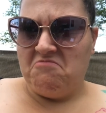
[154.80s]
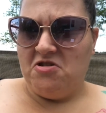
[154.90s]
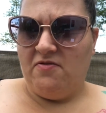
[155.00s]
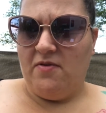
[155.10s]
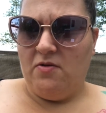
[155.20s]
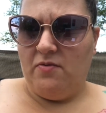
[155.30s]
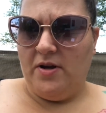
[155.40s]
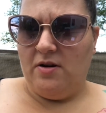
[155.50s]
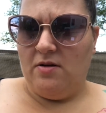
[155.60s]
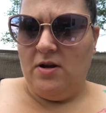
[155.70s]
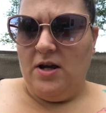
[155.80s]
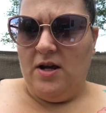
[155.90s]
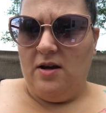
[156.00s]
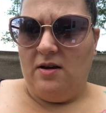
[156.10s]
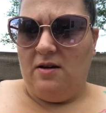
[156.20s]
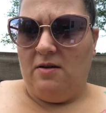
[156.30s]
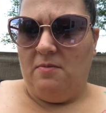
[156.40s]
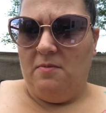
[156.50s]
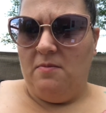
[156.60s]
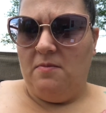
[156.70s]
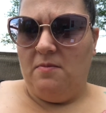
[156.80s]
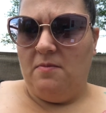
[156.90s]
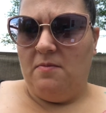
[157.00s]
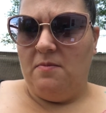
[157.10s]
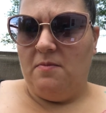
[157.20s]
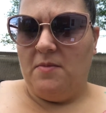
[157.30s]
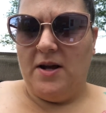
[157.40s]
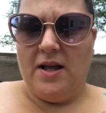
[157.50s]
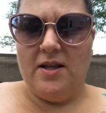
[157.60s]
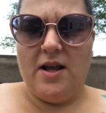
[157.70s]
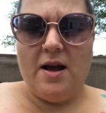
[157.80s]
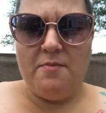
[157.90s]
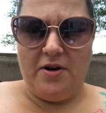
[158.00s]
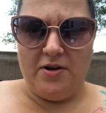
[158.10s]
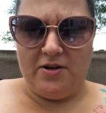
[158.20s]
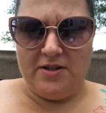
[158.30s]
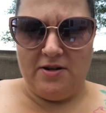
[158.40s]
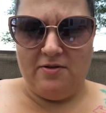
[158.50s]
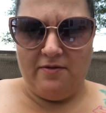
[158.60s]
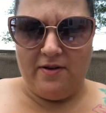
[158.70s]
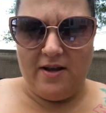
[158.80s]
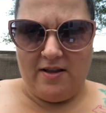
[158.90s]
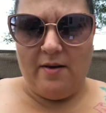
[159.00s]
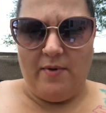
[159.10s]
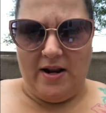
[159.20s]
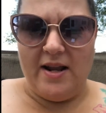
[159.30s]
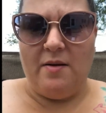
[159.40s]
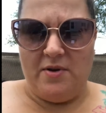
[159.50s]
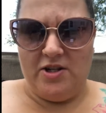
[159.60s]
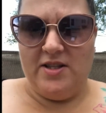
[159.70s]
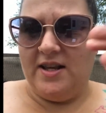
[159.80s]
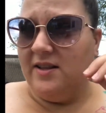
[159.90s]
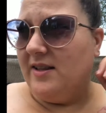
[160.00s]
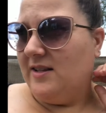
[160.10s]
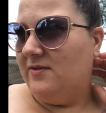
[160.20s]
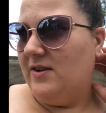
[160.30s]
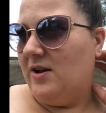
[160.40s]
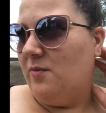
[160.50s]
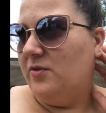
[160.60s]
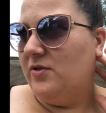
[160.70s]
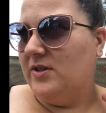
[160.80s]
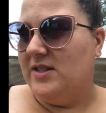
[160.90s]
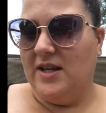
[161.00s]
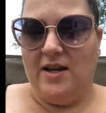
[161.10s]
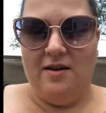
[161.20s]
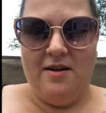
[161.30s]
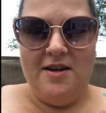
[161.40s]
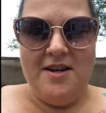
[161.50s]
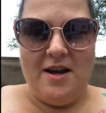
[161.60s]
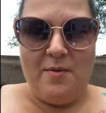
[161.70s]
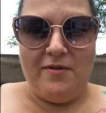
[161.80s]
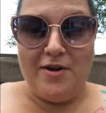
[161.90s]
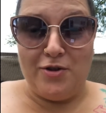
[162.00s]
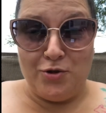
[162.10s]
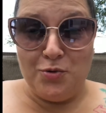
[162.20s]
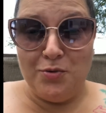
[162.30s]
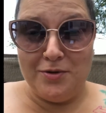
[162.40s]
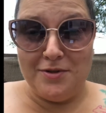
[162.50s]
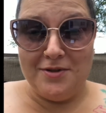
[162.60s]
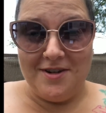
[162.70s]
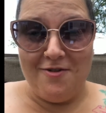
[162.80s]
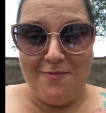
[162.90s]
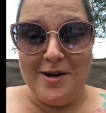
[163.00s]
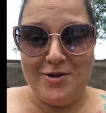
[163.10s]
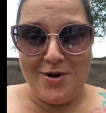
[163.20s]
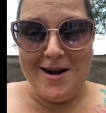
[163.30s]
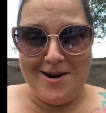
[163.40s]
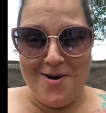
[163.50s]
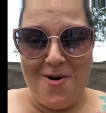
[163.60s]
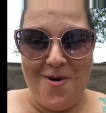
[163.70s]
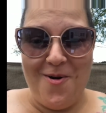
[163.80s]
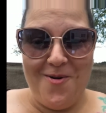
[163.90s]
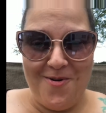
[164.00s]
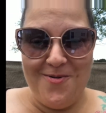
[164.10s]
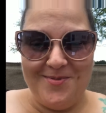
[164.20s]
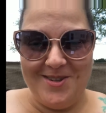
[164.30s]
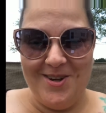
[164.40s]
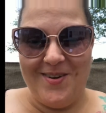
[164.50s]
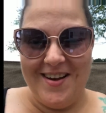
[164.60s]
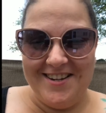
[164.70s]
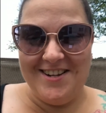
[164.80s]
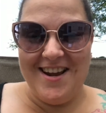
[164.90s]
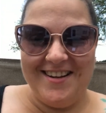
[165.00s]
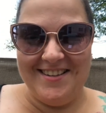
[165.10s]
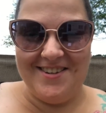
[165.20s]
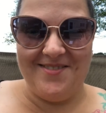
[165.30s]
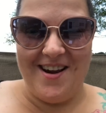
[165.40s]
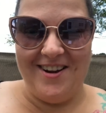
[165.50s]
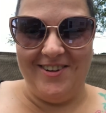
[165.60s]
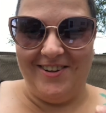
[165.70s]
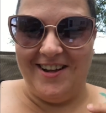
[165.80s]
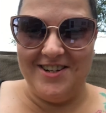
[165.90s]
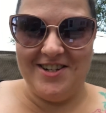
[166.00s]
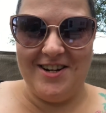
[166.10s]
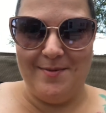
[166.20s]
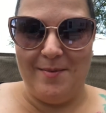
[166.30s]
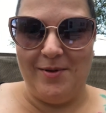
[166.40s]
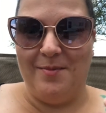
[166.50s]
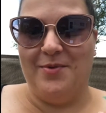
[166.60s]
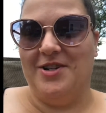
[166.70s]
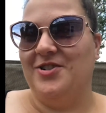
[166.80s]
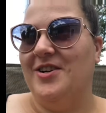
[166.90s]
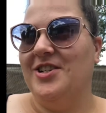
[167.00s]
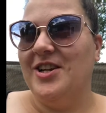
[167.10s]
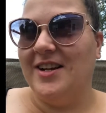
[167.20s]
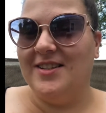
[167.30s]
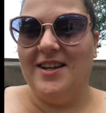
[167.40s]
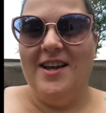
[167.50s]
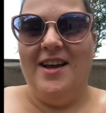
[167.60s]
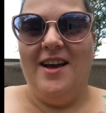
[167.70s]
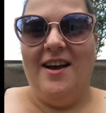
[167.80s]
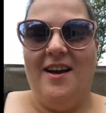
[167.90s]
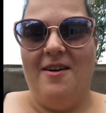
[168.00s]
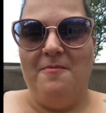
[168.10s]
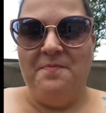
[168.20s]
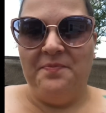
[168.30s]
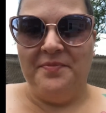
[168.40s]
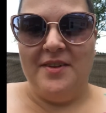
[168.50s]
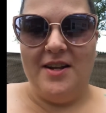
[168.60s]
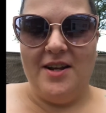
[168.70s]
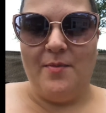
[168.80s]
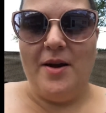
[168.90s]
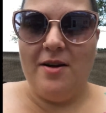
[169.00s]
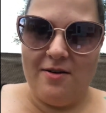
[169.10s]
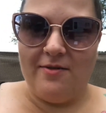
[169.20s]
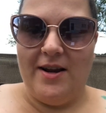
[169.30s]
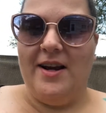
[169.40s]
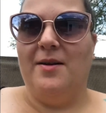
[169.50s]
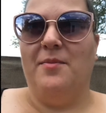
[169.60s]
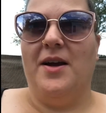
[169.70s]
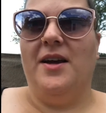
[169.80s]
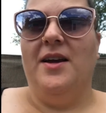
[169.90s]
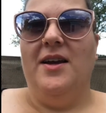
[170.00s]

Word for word: Just felt weird. Um, I, am a nurse. I don't know. If, I mean, I, I, mentioned that in the last video. So it's like, I mean, I've got the tools of my trade at home. So I checked it regularly. I checked my blood pressure. I checked, um, you know, my heart rate and my